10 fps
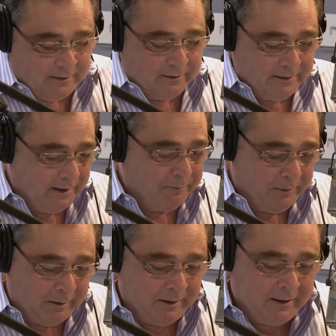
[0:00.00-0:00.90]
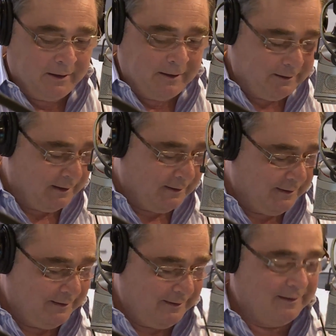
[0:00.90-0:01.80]
No, I can't imagine all that
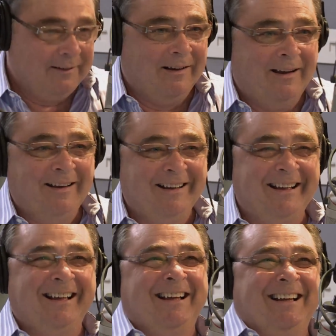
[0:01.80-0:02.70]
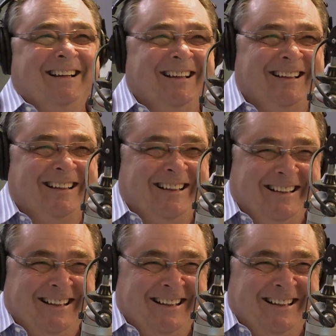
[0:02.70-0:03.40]
chest hair. Probably looks like an oil spill.